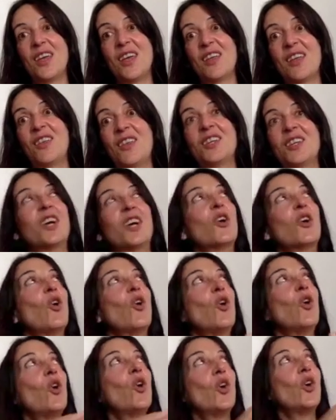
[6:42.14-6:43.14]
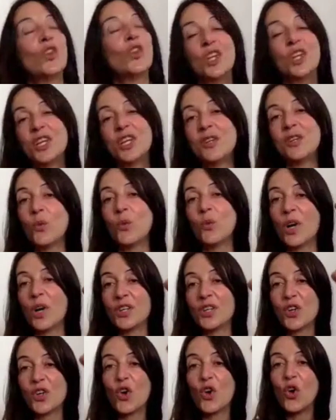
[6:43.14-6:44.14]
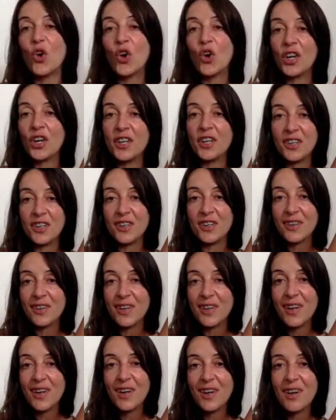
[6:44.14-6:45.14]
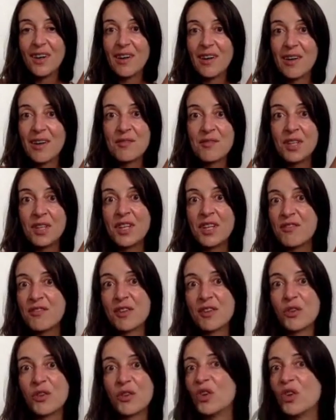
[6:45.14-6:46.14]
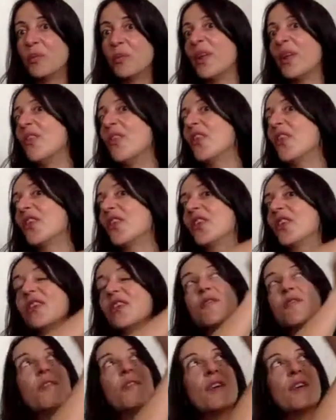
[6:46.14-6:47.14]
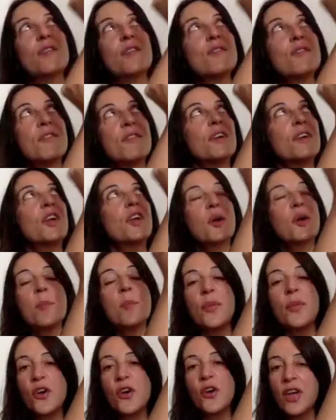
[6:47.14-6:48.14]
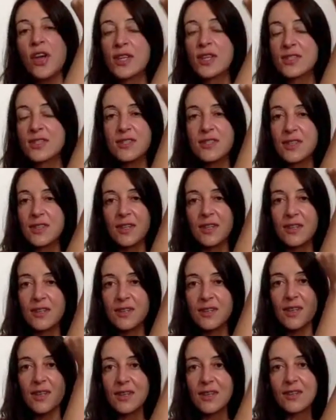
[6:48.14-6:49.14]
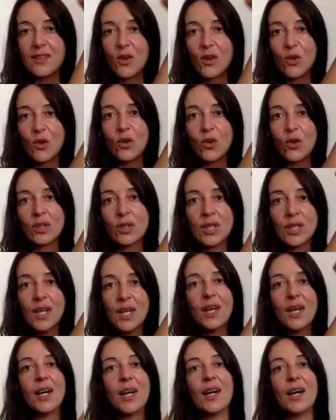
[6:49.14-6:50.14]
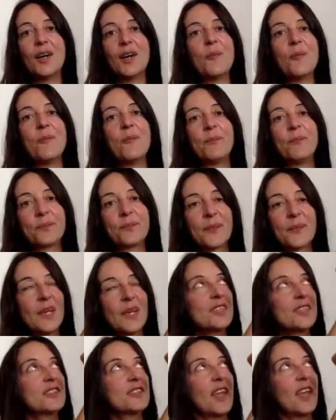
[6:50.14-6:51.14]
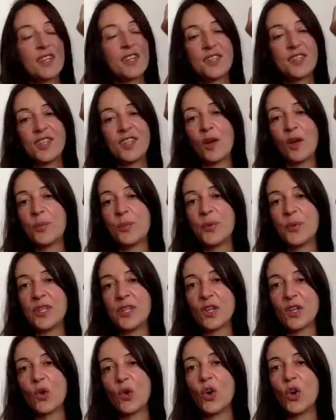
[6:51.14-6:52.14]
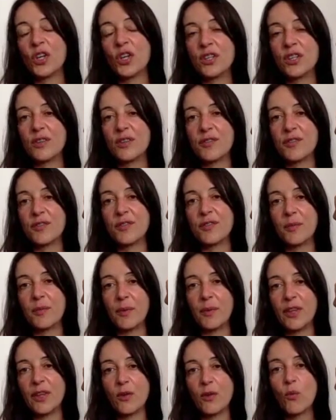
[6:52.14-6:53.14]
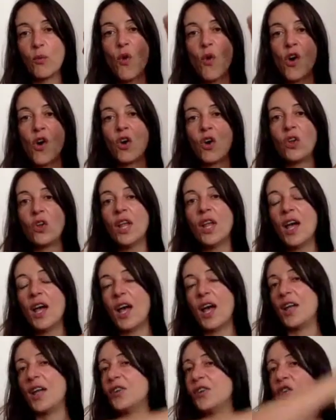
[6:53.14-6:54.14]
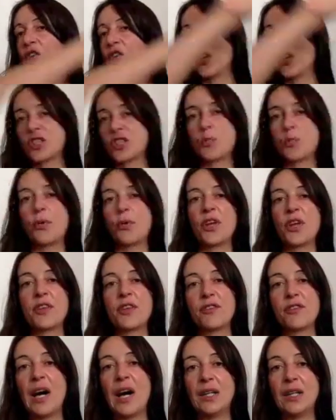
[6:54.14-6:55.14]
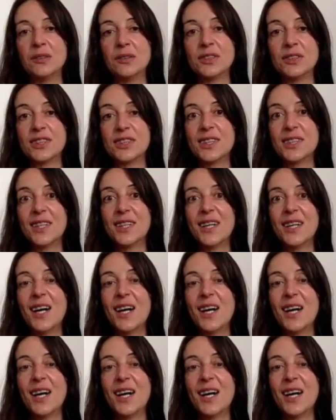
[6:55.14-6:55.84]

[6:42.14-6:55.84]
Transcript: they are all in one corner of the living room and very, very compressed and all stacked up in a corner of the wall and not spread around.